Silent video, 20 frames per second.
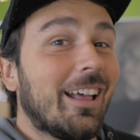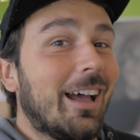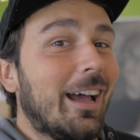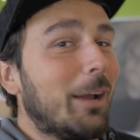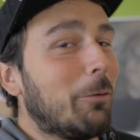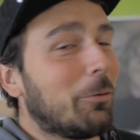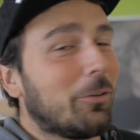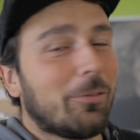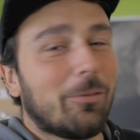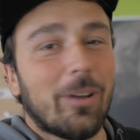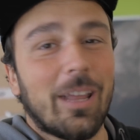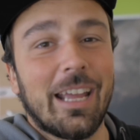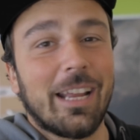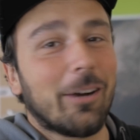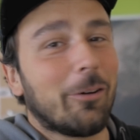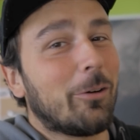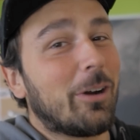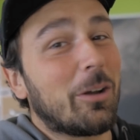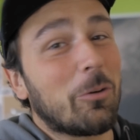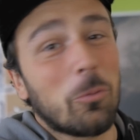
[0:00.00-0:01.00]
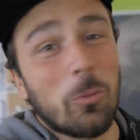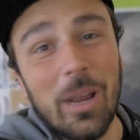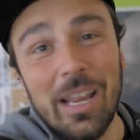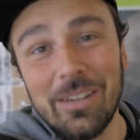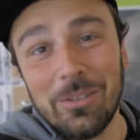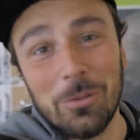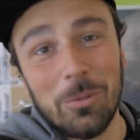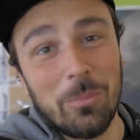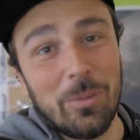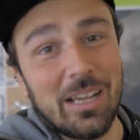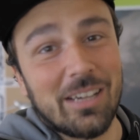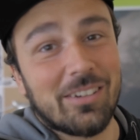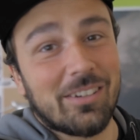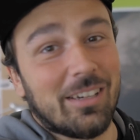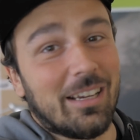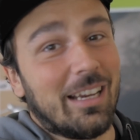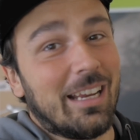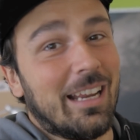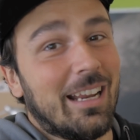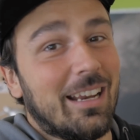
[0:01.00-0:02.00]
I was flying around way too
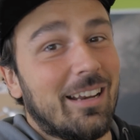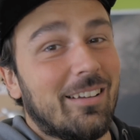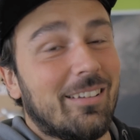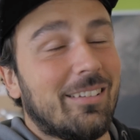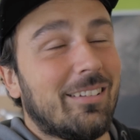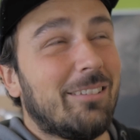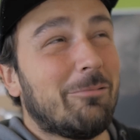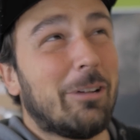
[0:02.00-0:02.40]
much, and